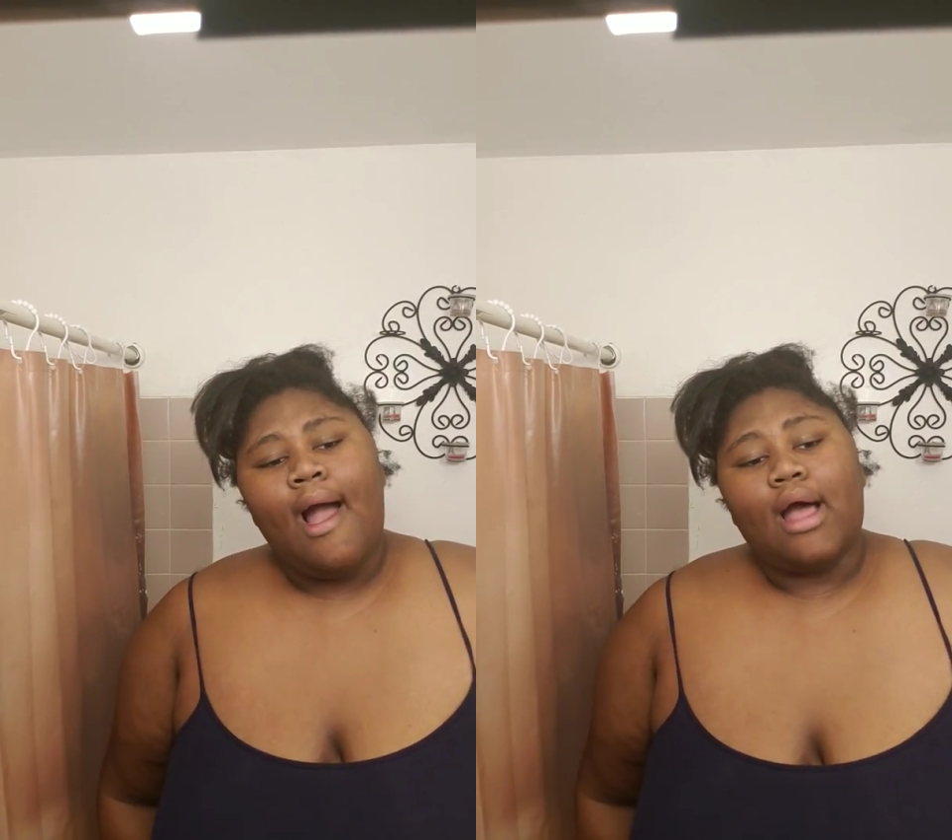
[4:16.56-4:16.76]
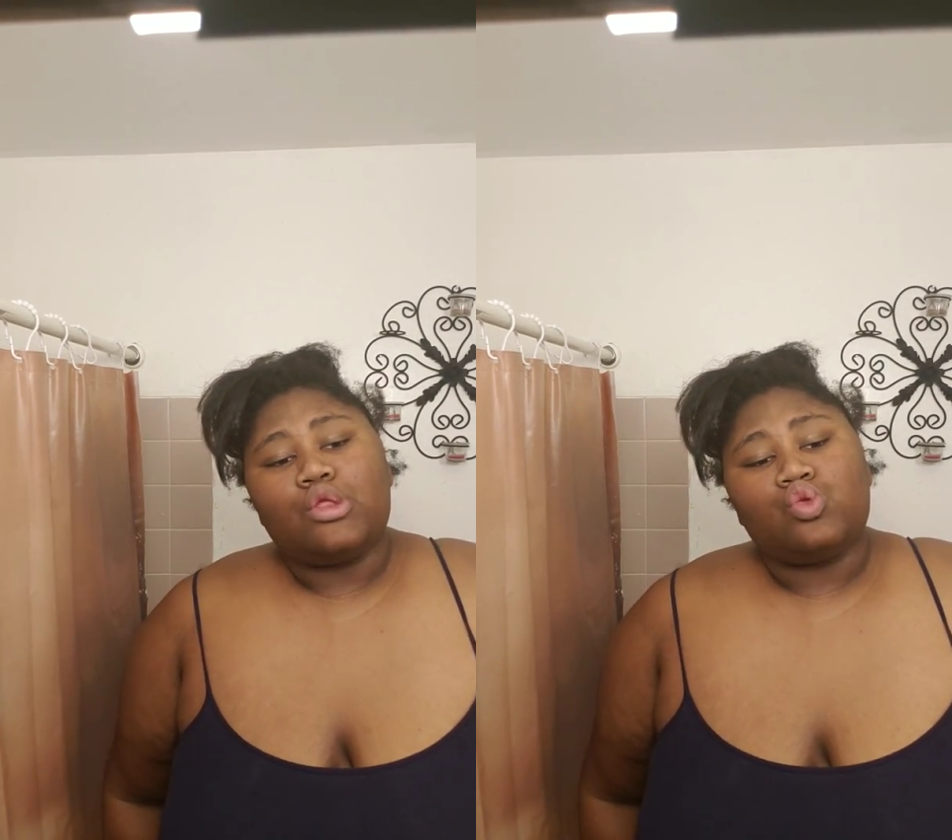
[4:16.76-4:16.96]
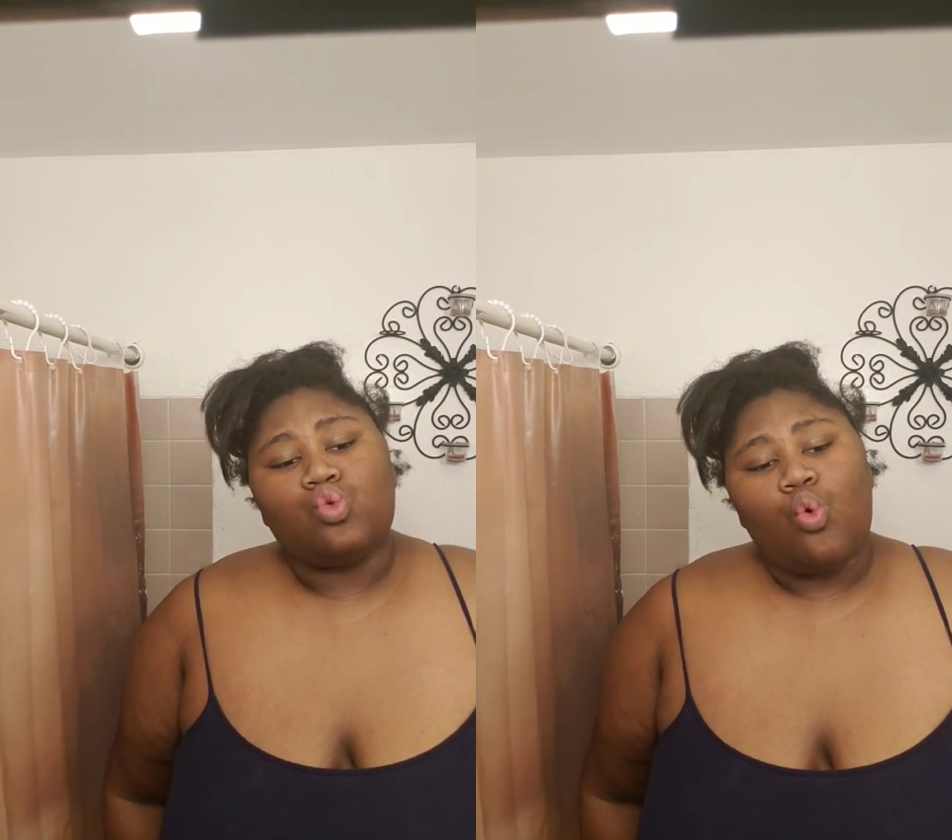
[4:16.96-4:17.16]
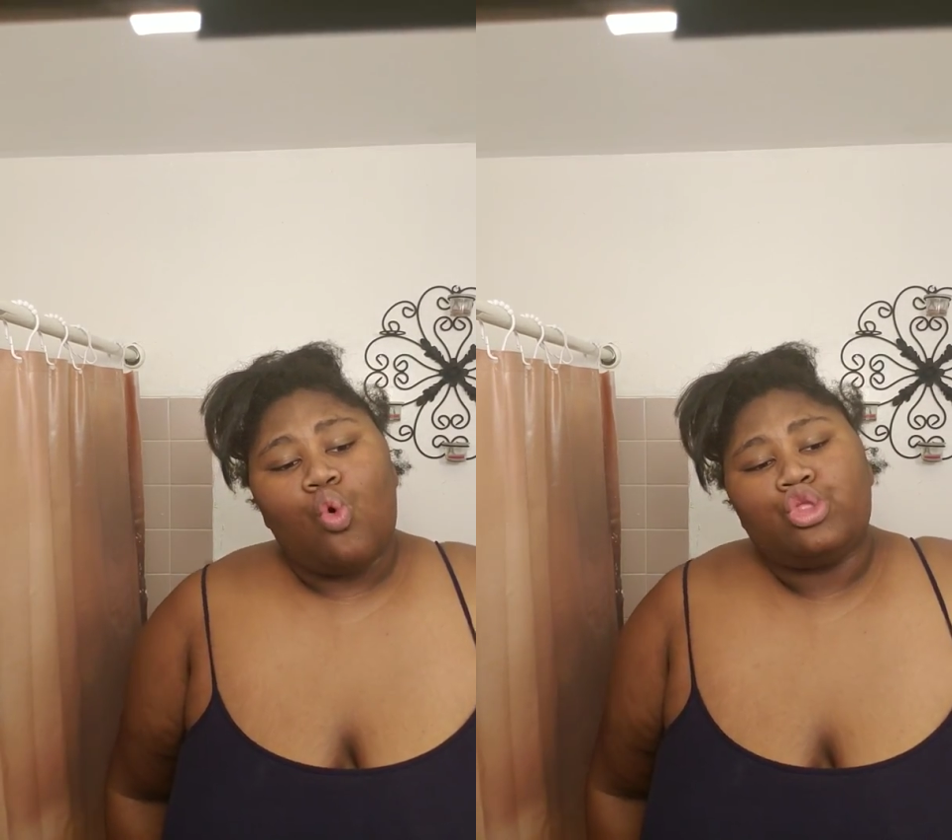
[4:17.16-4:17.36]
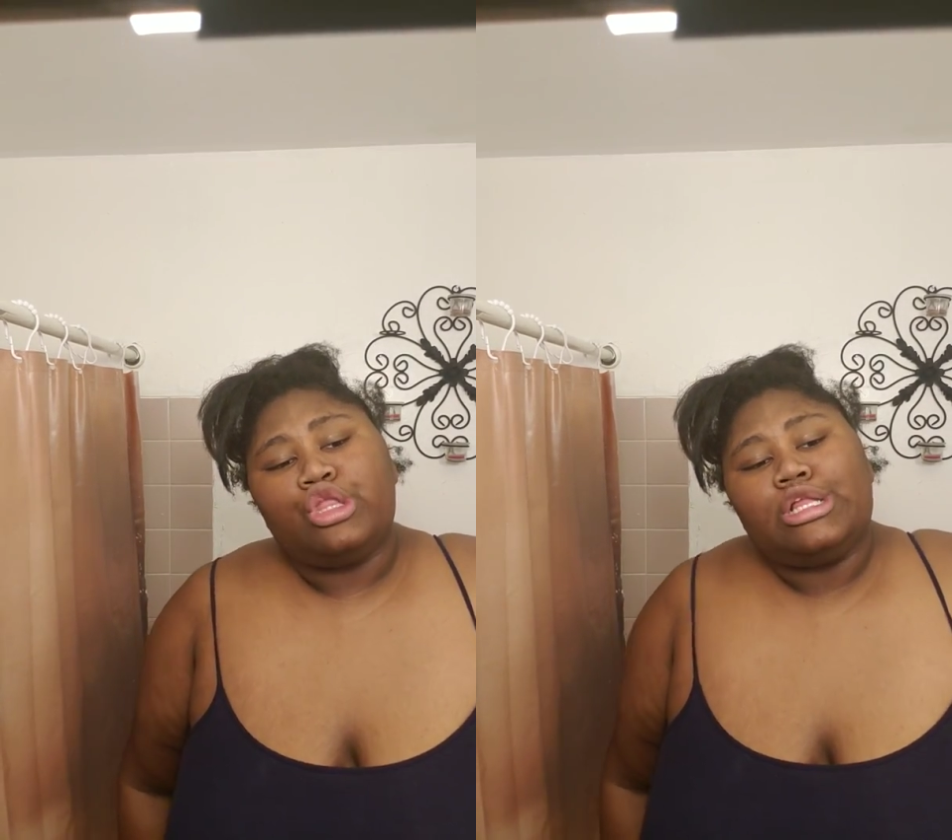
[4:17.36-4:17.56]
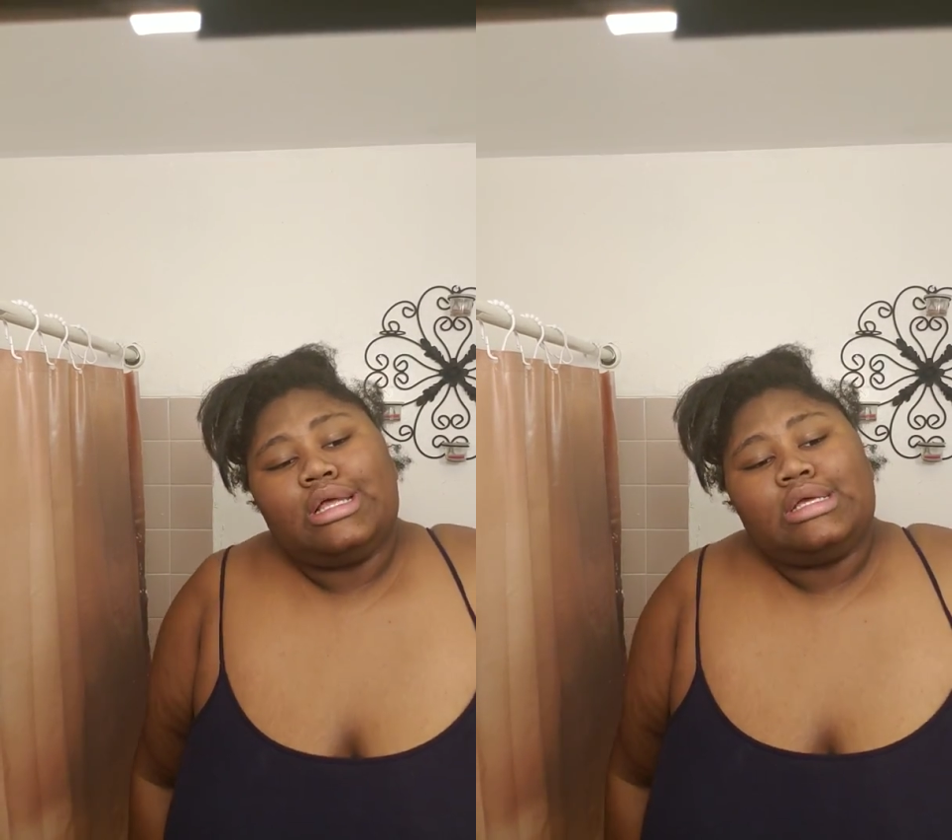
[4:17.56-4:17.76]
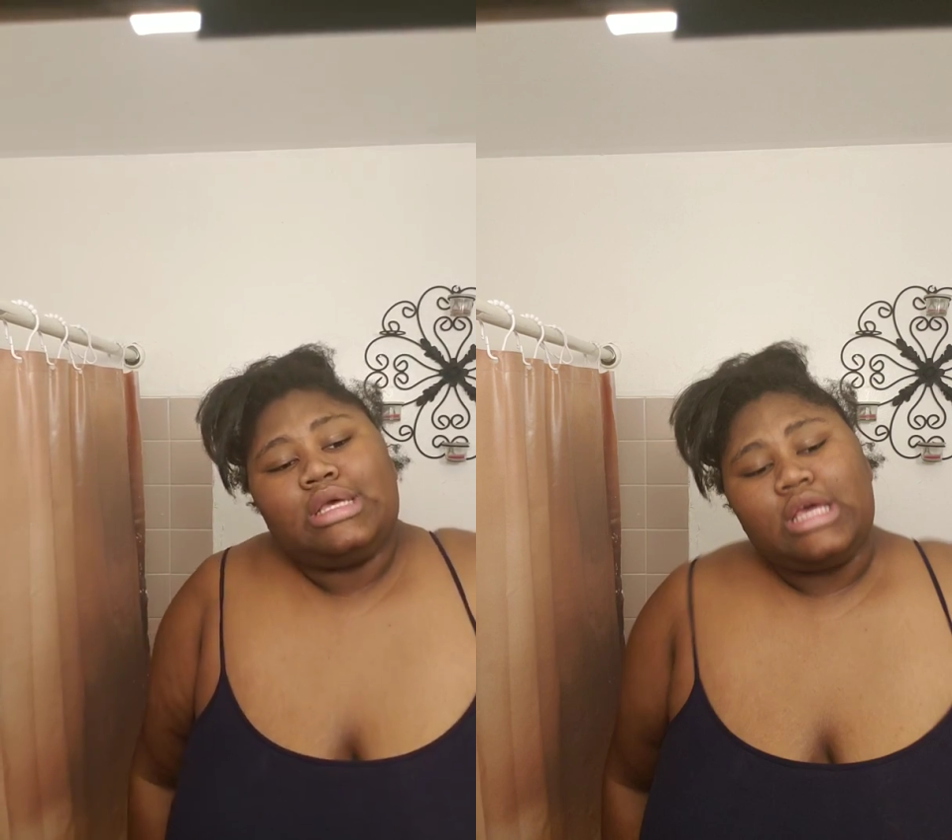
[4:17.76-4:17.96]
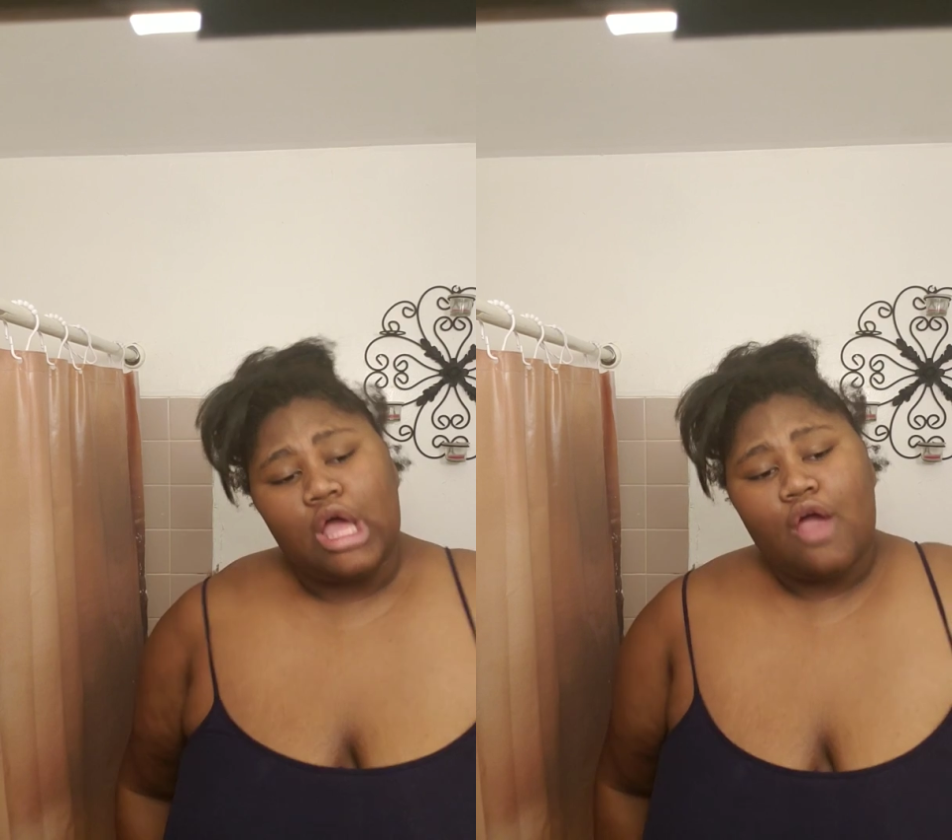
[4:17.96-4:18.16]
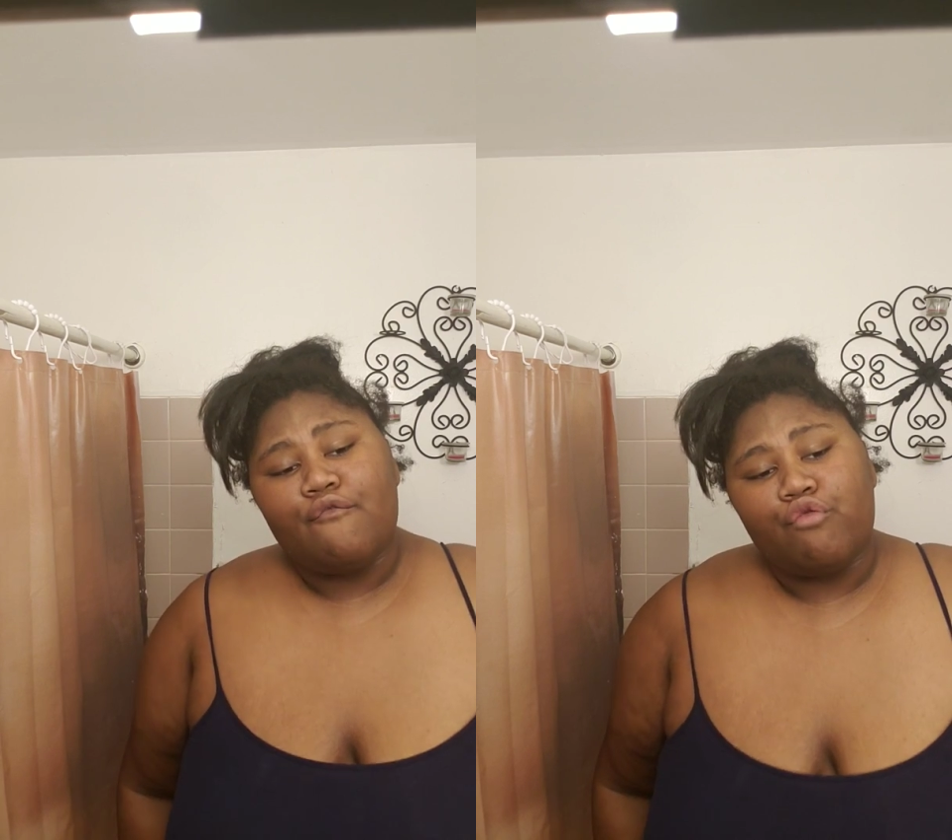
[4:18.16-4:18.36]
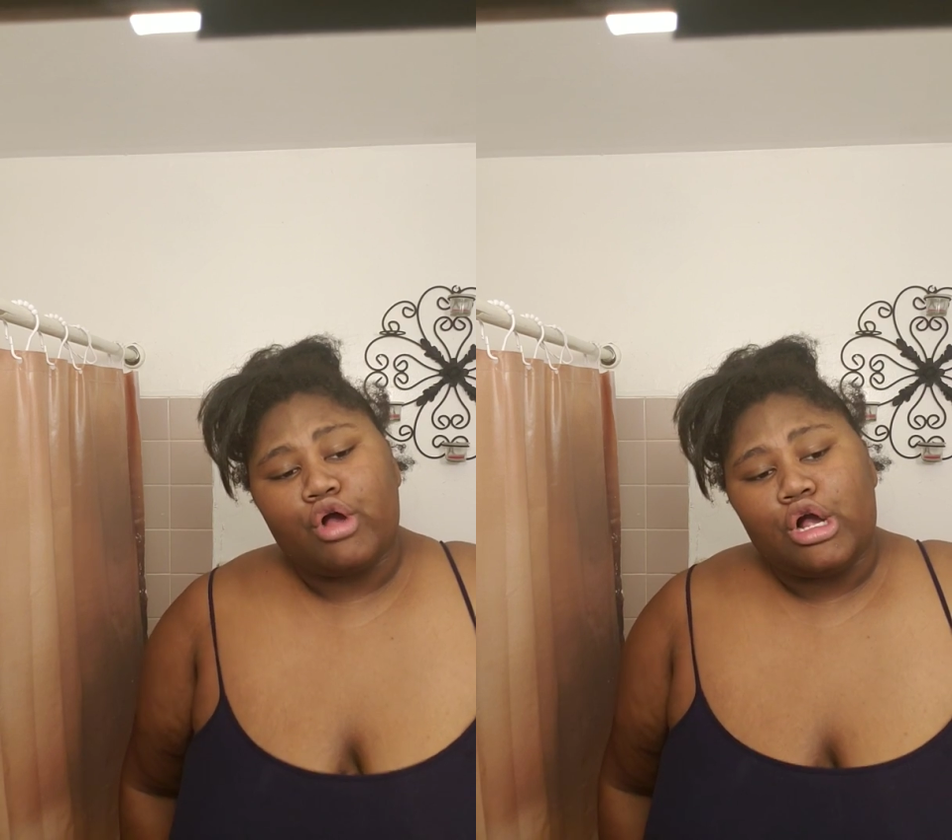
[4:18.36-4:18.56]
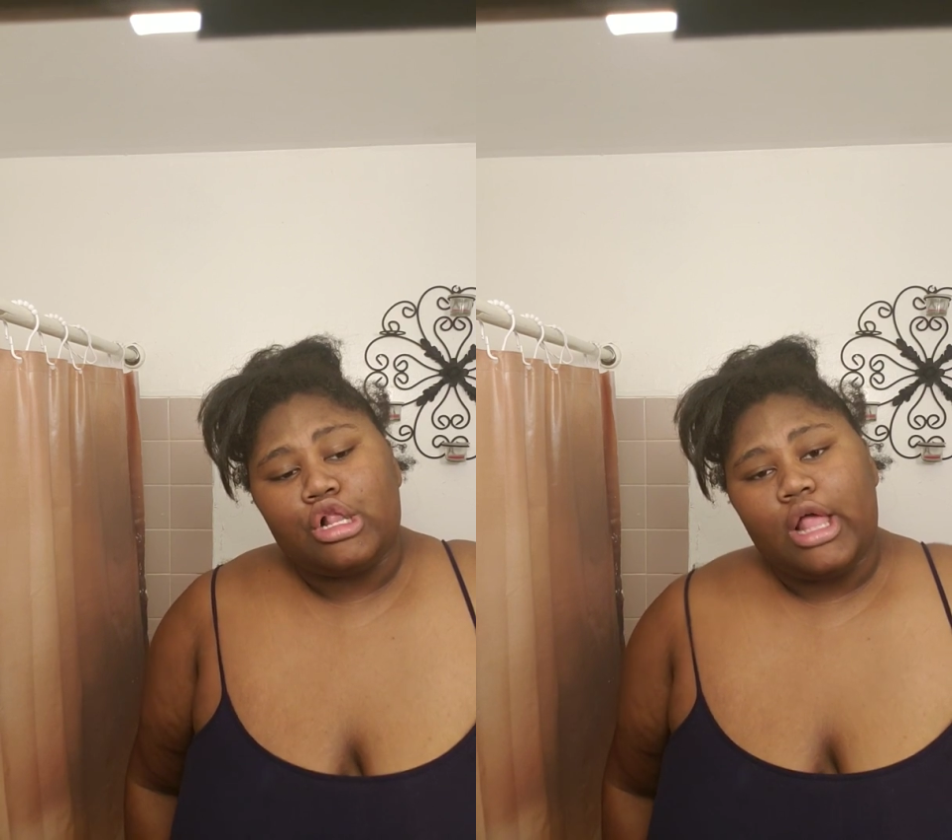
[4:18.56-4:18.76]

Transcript: I do all that I can for her,